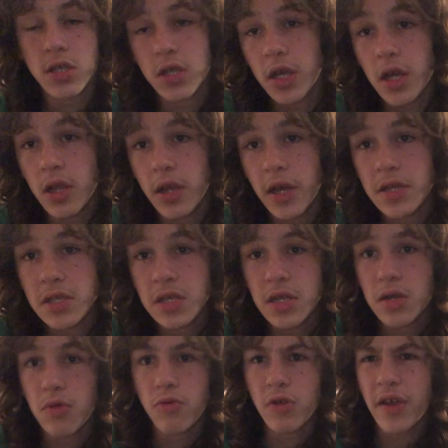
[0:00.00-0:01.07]
because I get lazy
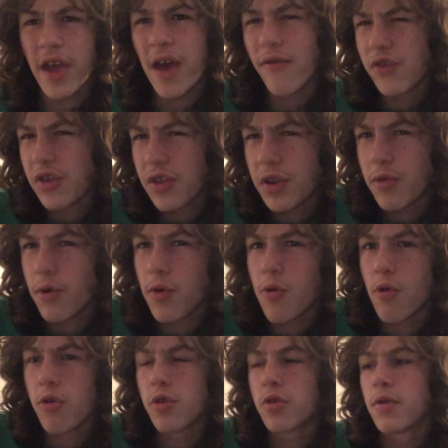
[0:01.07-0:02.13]
and don't really have anything to
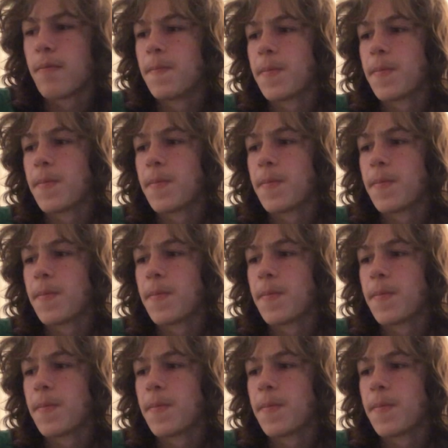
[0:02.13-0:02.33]
record,